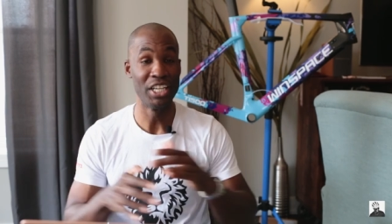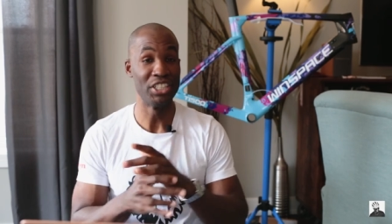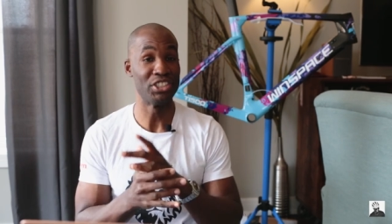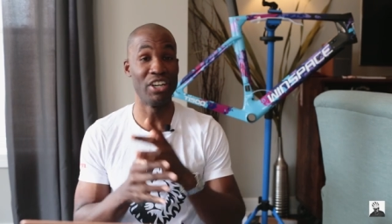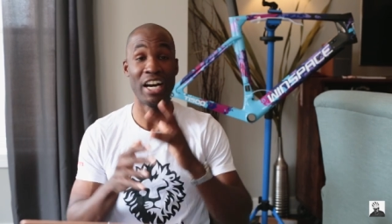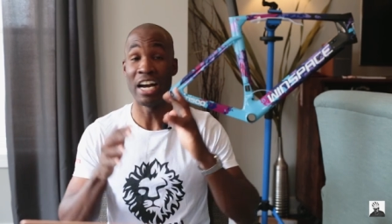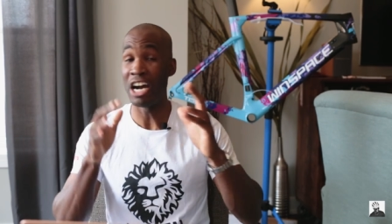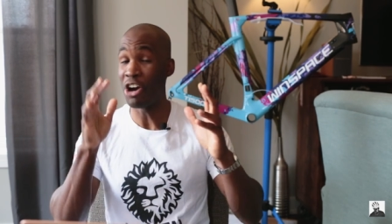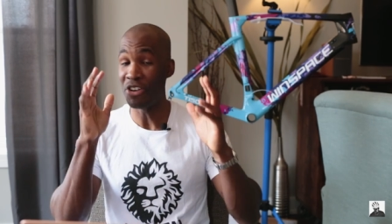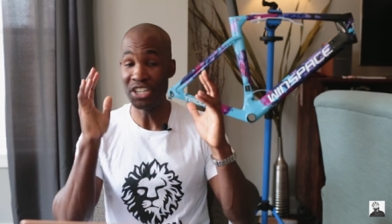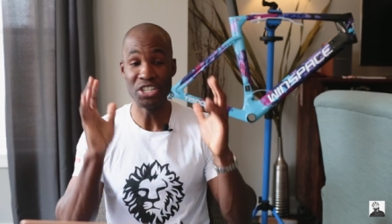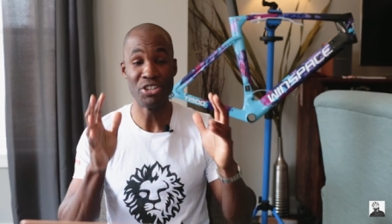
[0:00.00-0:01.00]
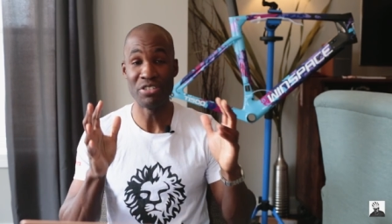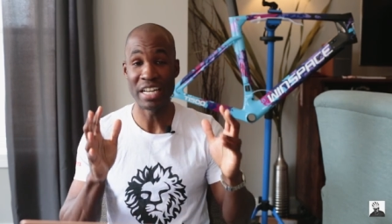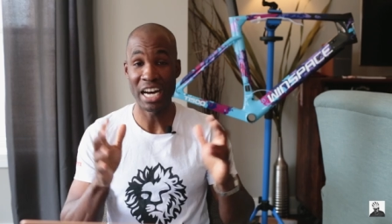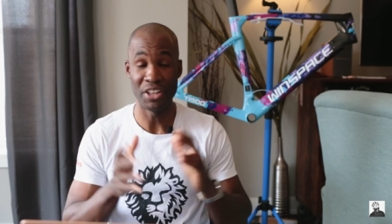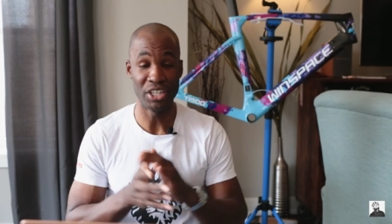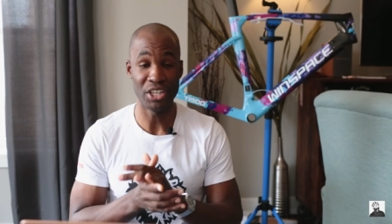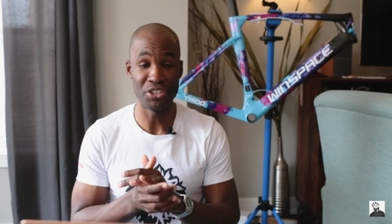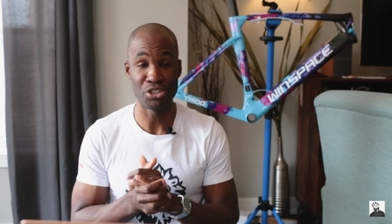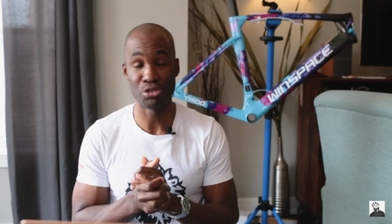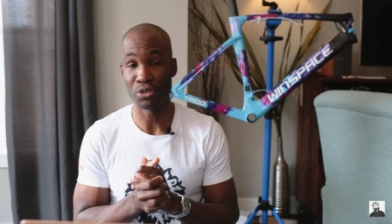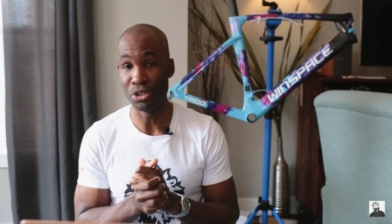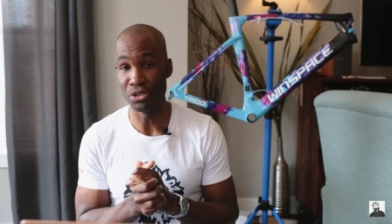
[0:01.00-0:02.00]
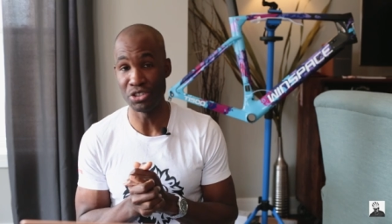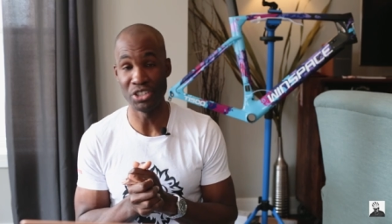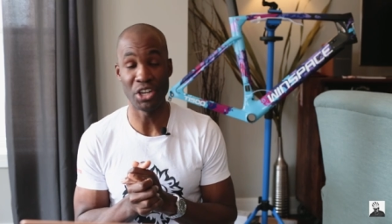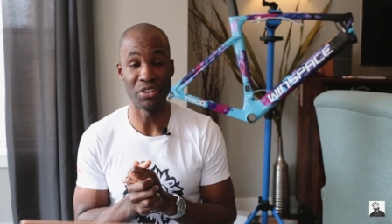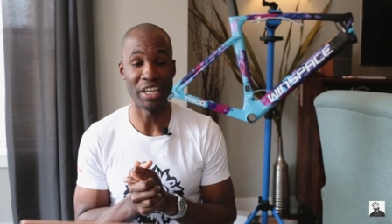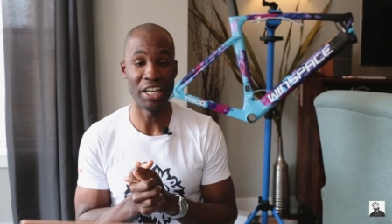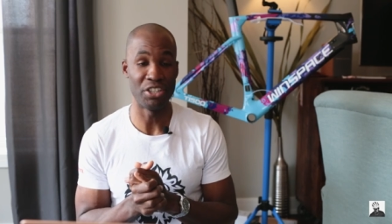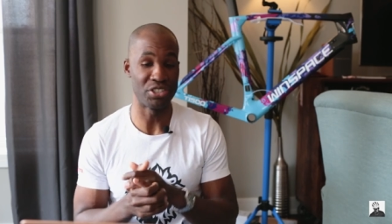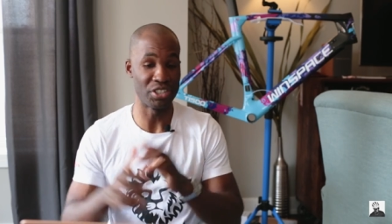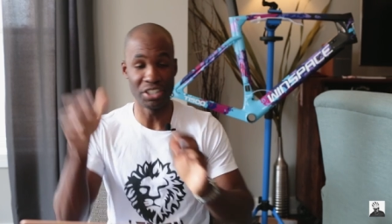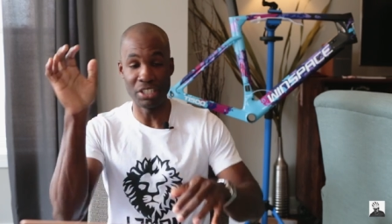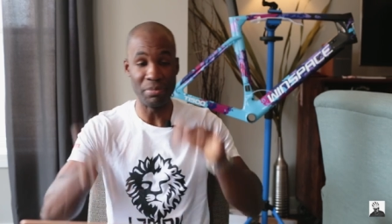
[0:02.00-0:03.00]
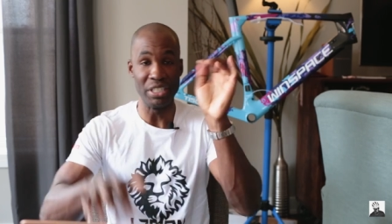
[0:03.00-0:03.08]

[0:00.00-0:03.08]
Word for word: So I already know now that all the trolls and all the haters are gonna